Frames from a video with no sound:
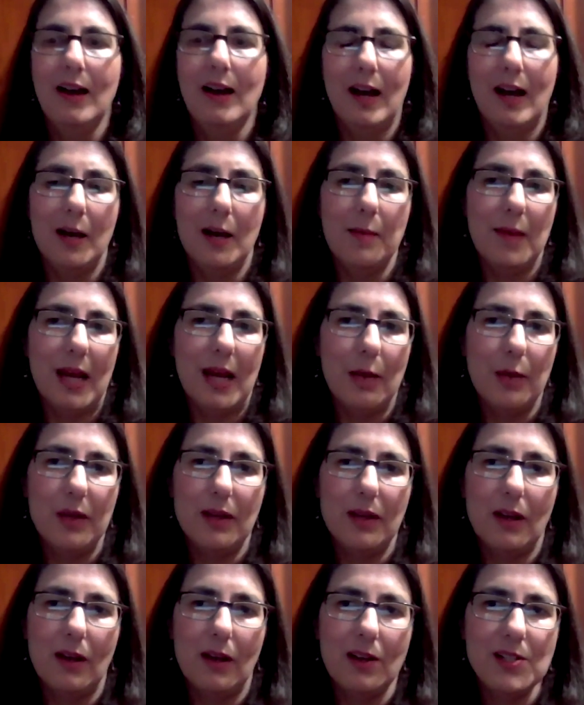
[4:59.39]
Um, I
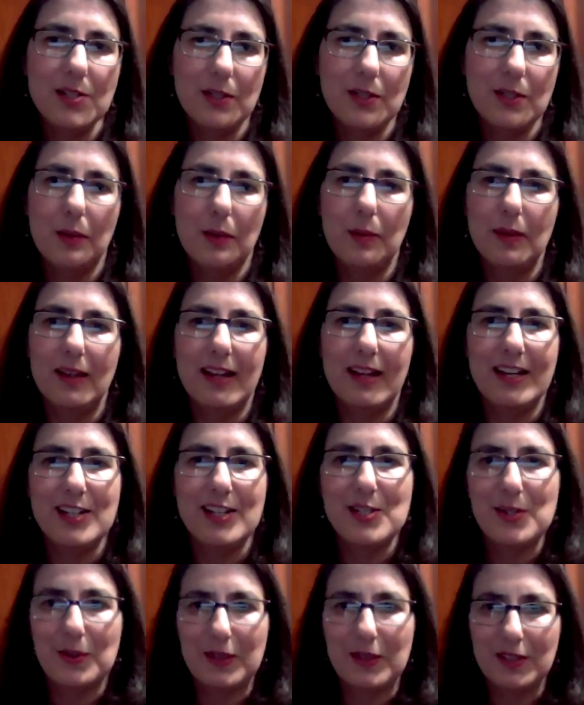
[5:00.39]
would also like
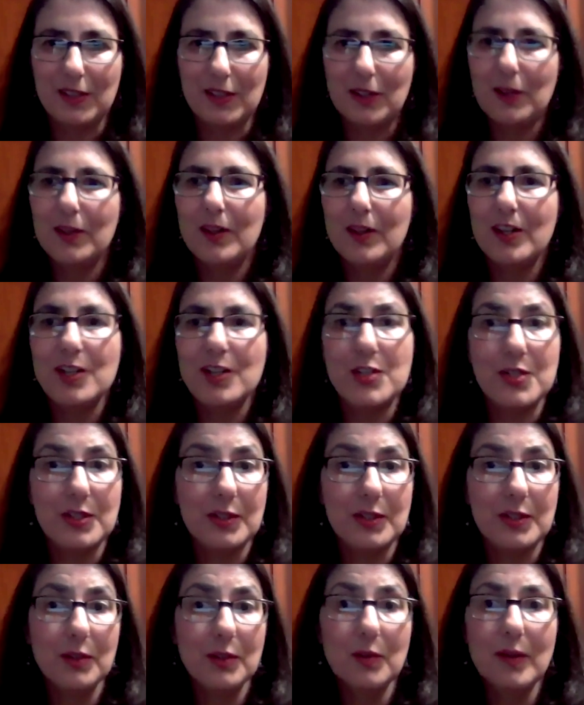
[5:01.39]
to encourage
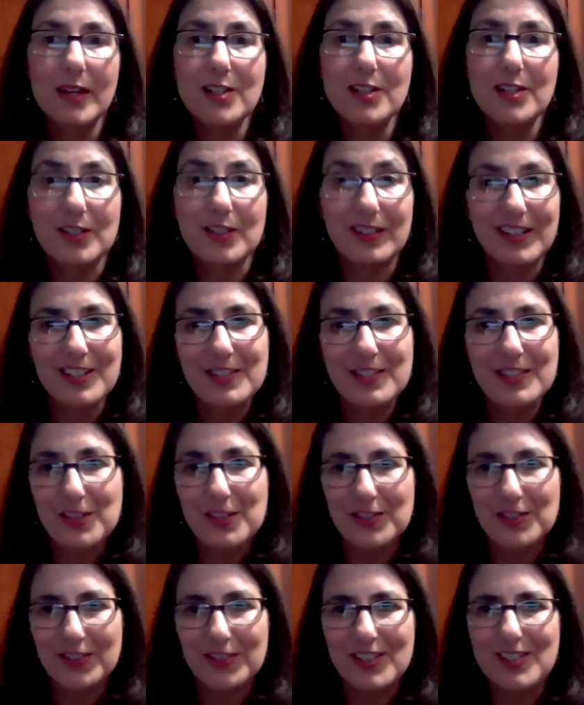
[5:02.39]
you at your
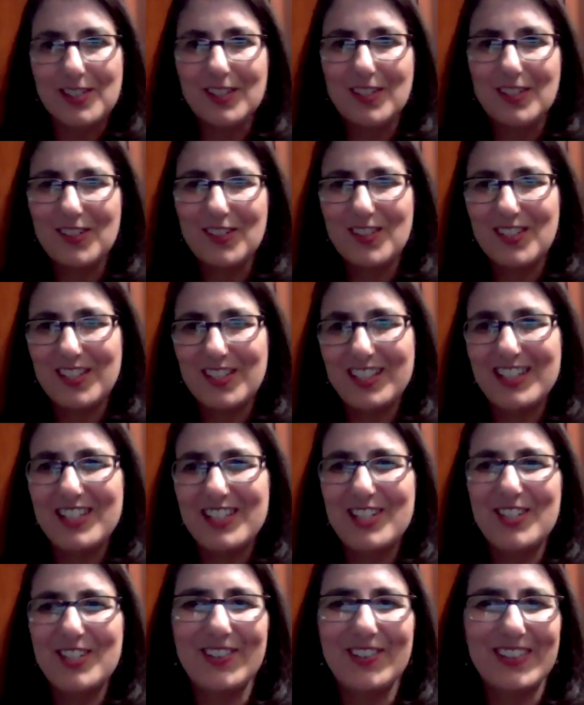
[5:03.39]
individual
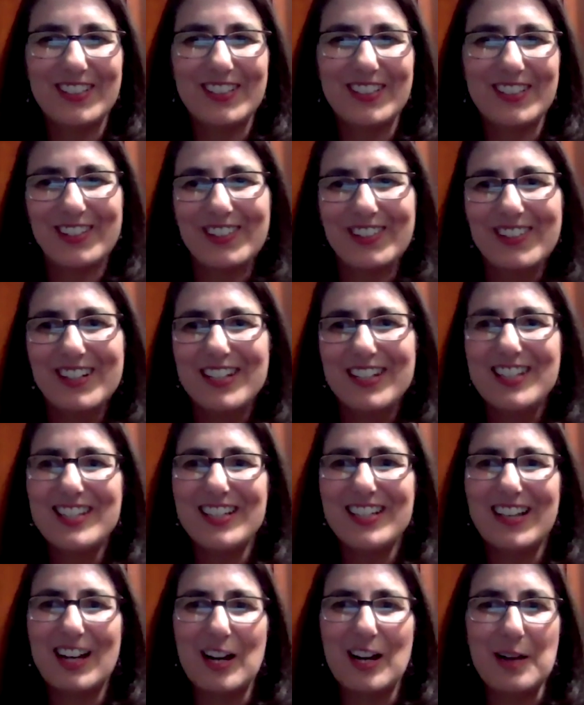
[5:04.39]
institutions encourage
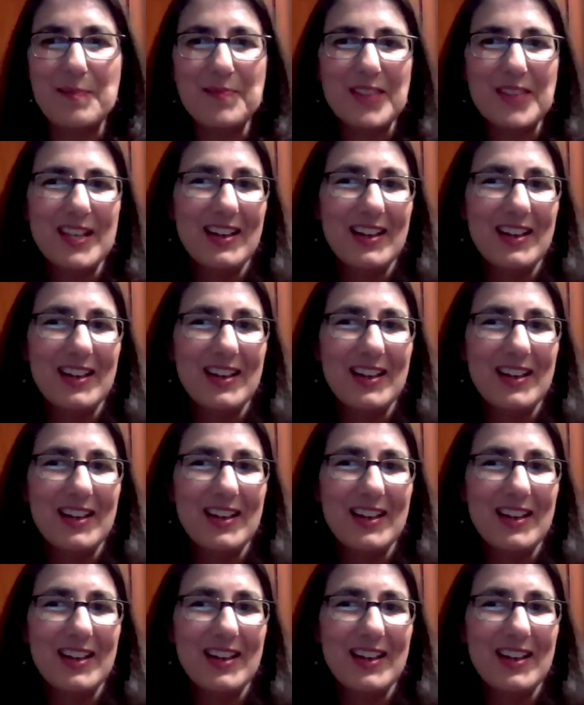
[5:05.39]
um,